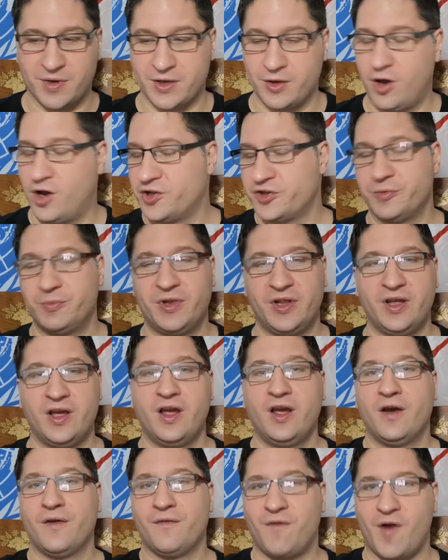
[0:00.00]
But ultimately,
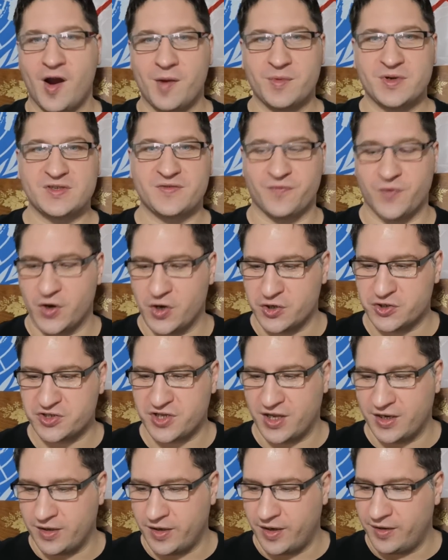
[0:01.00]
farmers
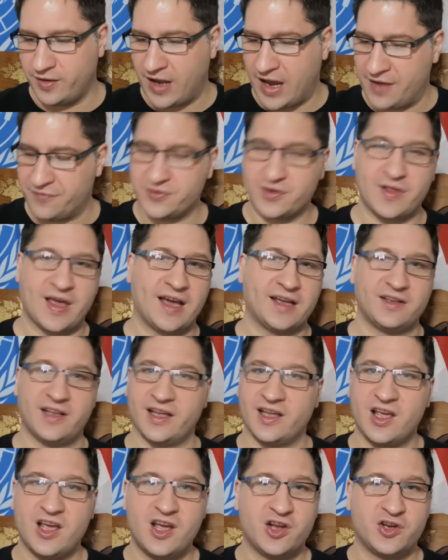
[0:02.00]
first, and then after that,
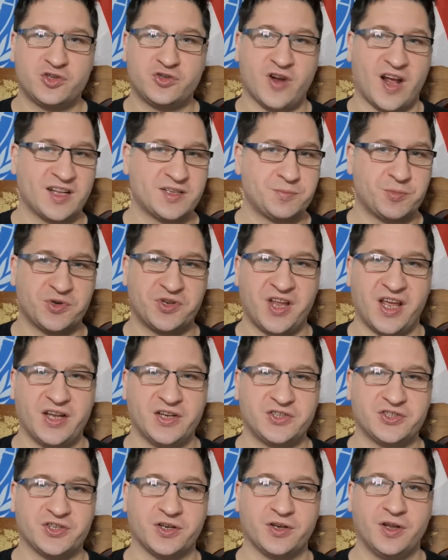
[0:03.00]
like
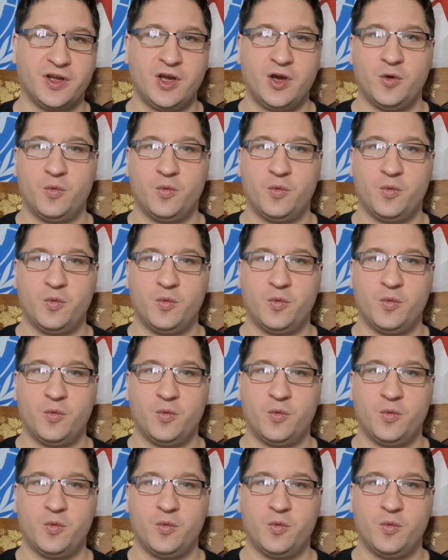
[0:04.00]
transportation,